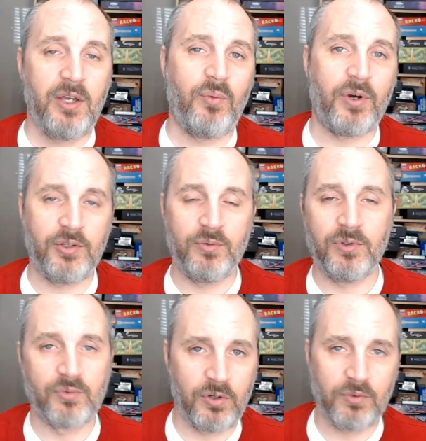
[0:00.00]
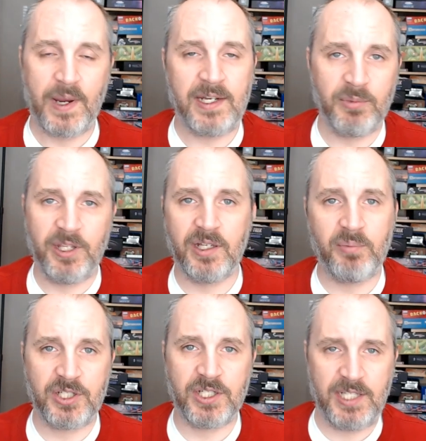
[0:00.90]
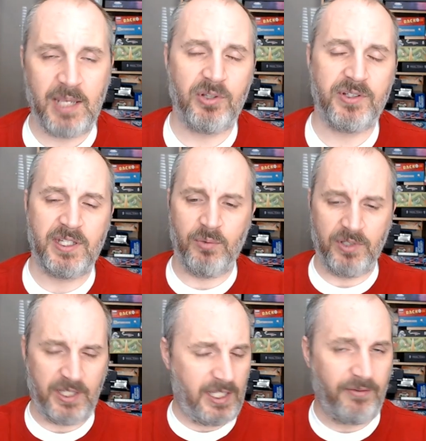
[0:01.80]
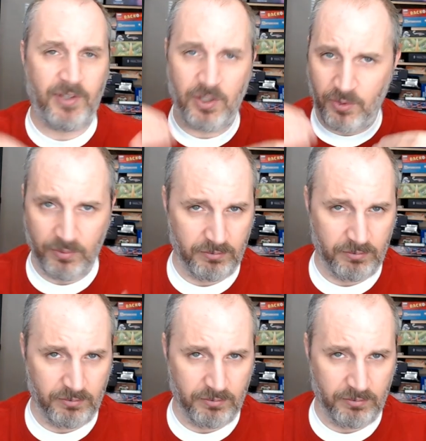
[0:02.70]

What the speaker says: where you will roll randomly on a bunch of tables, and it will give you